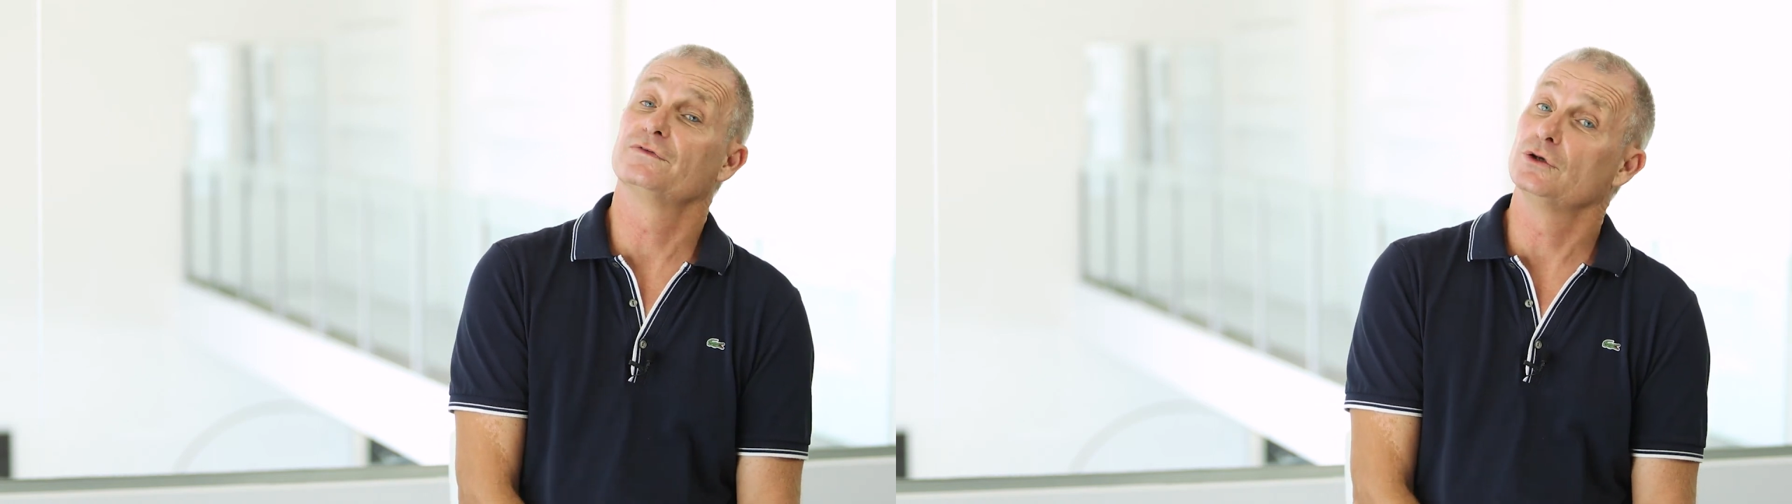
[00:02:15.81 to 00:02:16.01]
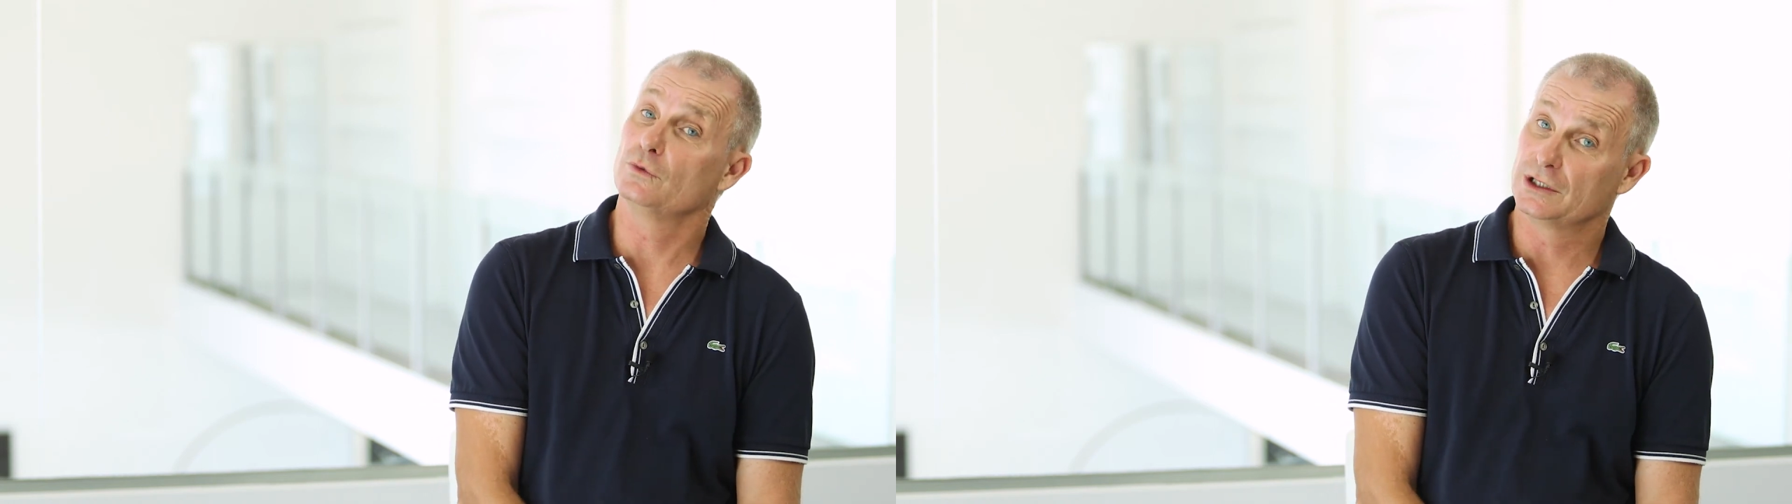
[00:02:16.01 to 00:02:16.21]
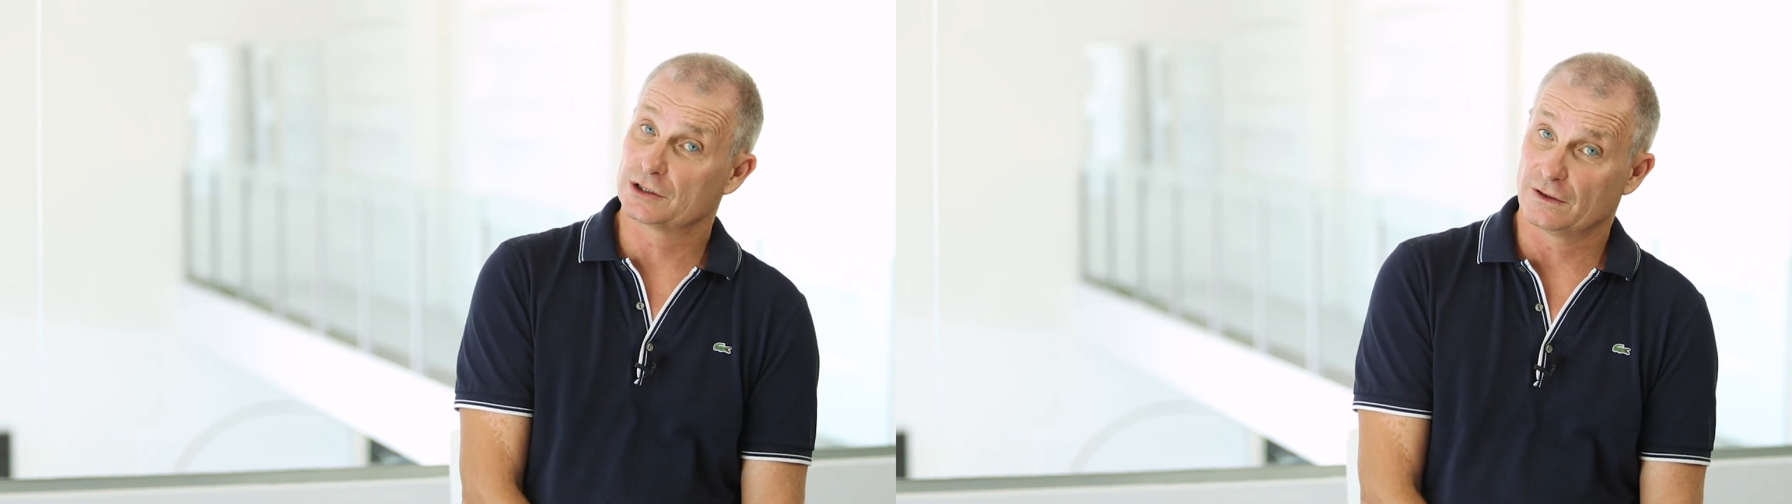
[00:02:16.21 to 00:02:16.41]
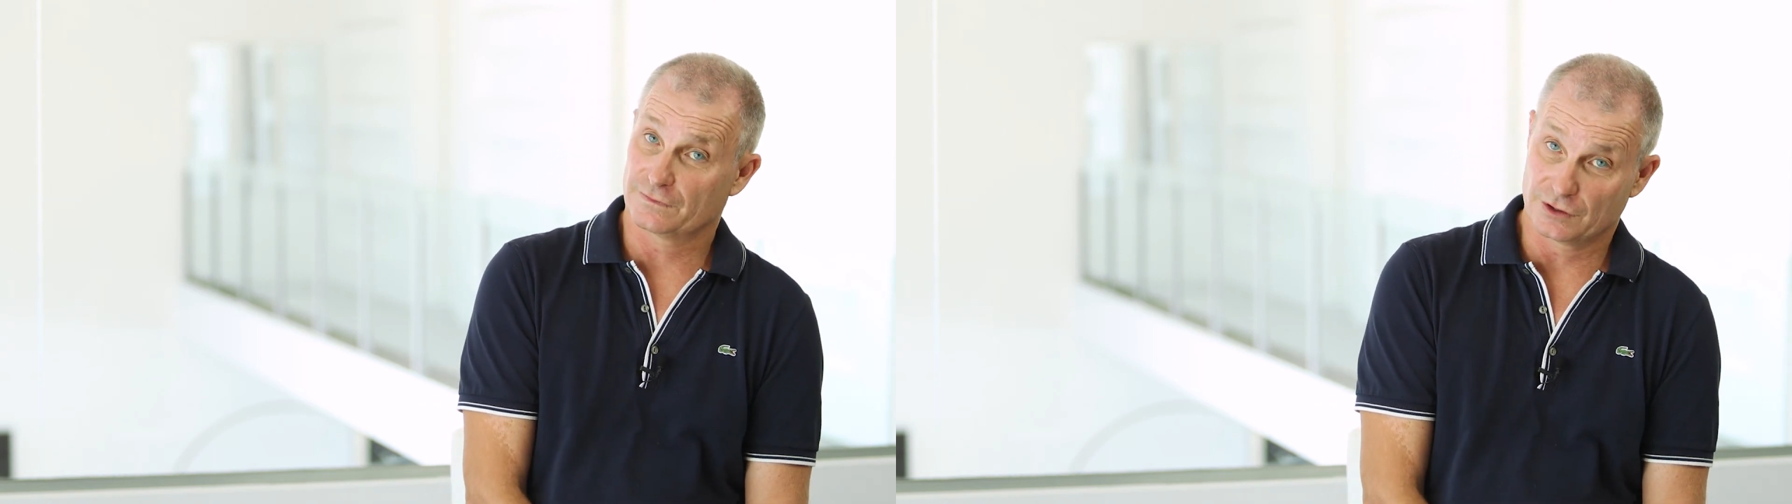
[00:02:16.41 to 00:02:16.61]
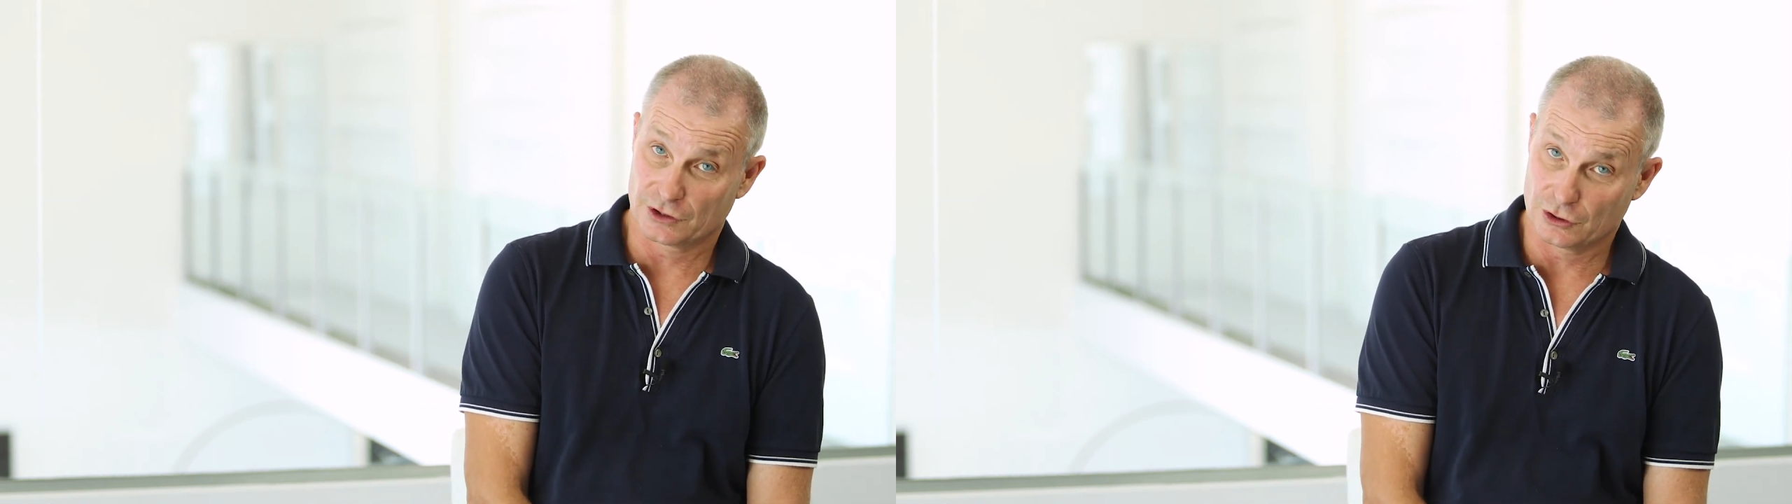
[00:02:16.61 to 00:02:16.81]
few weeks
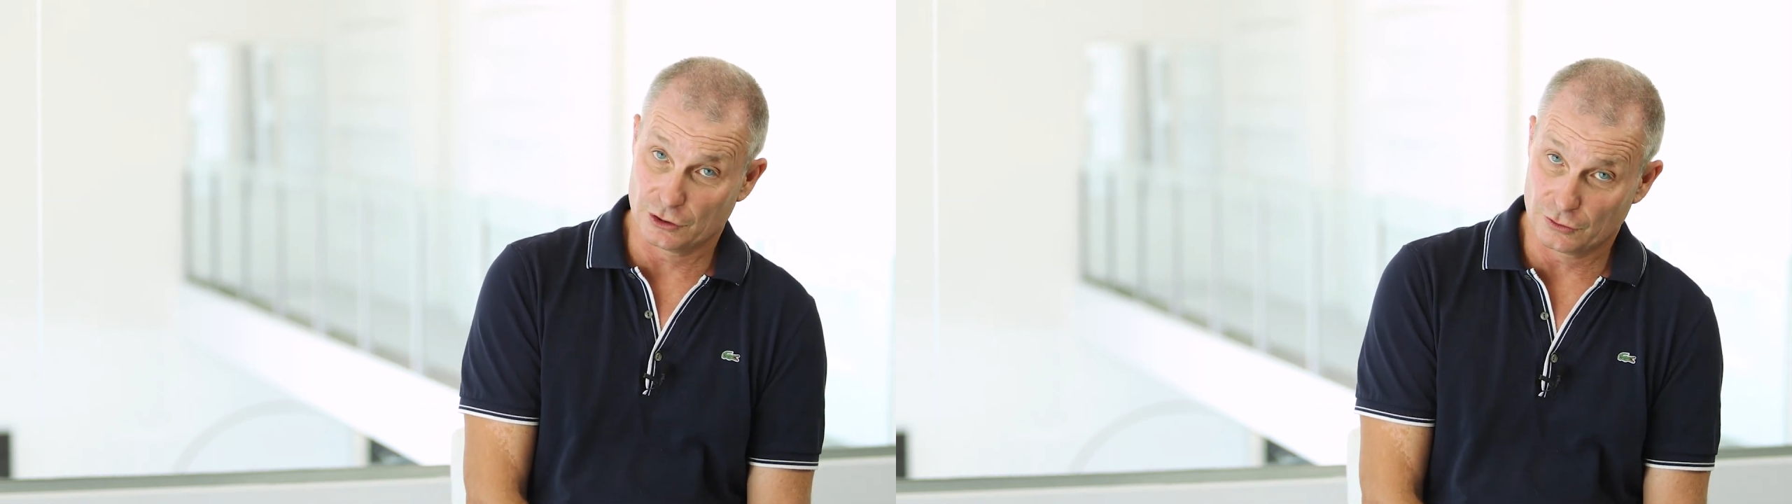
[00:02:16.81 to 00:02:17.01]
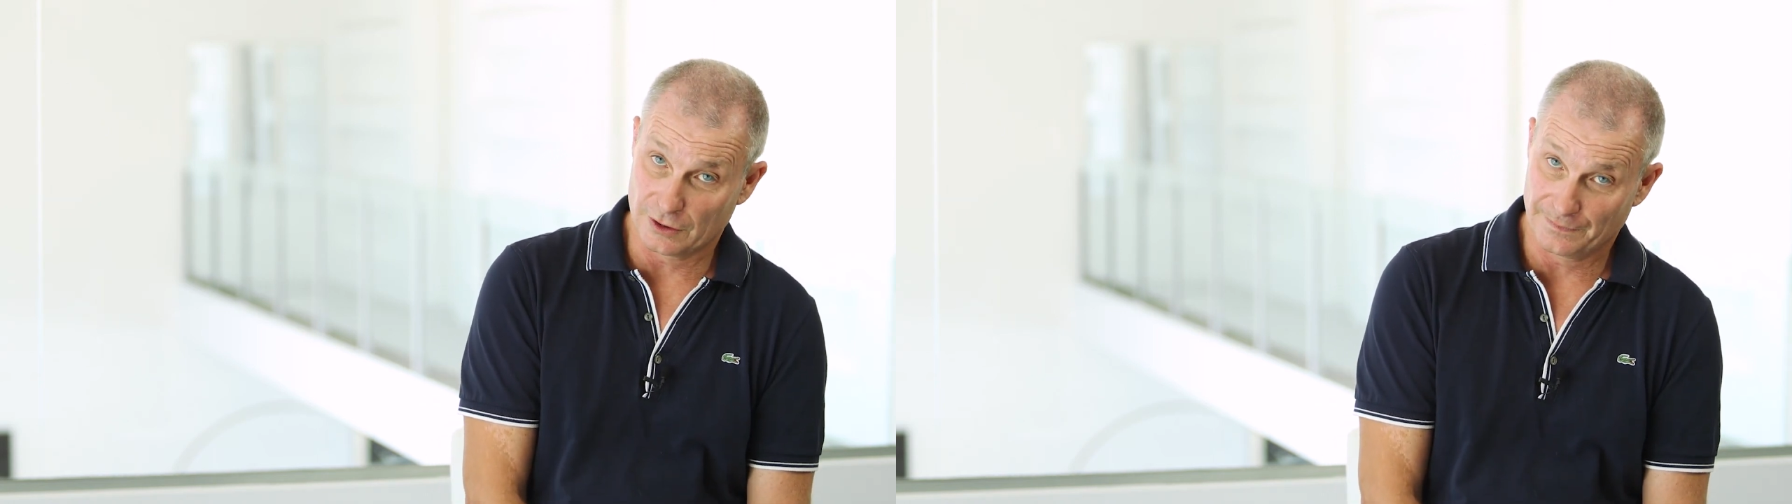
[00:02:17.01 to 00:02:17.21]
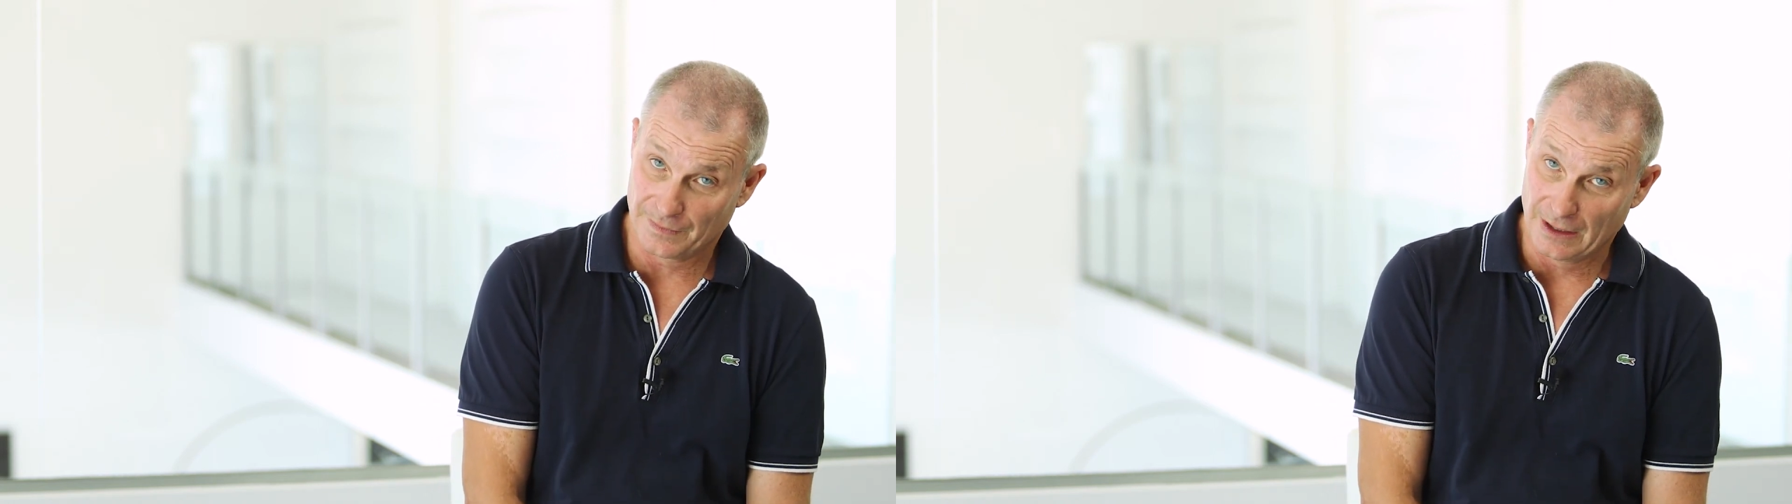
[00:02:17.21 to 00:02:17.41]
after the surgery.